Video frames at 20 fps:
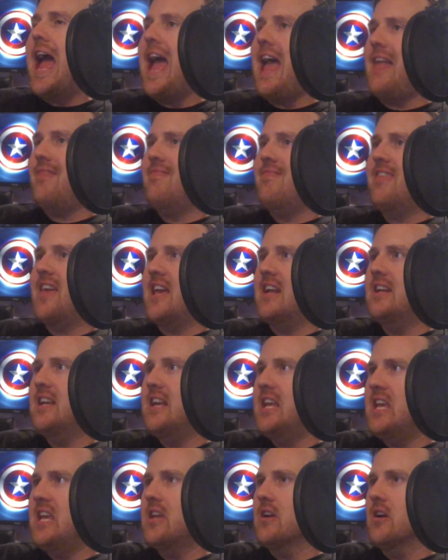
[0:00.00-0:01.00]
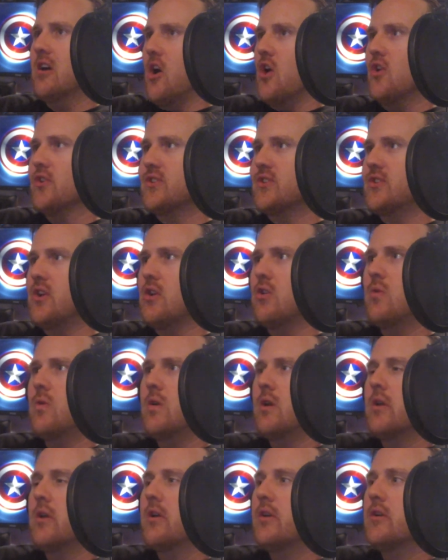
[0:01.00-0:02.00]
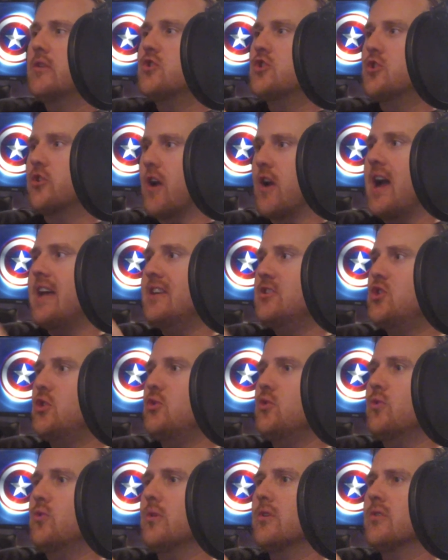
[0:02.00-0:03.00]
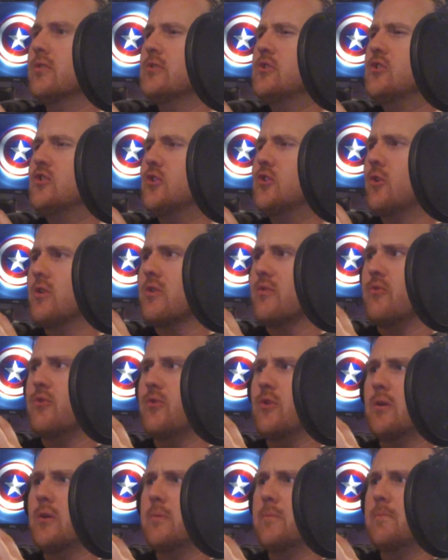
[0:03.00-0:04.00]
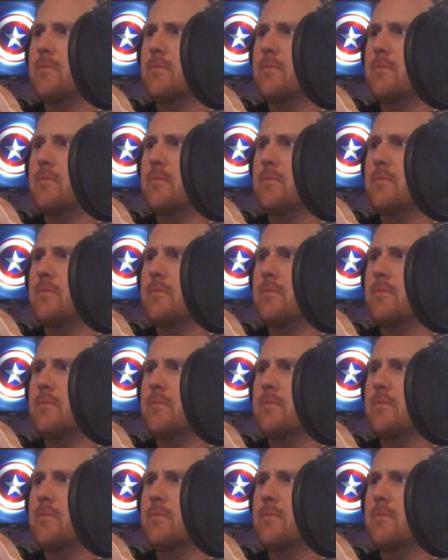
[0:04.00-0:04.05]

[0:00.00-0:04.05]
and then he also tried to sort of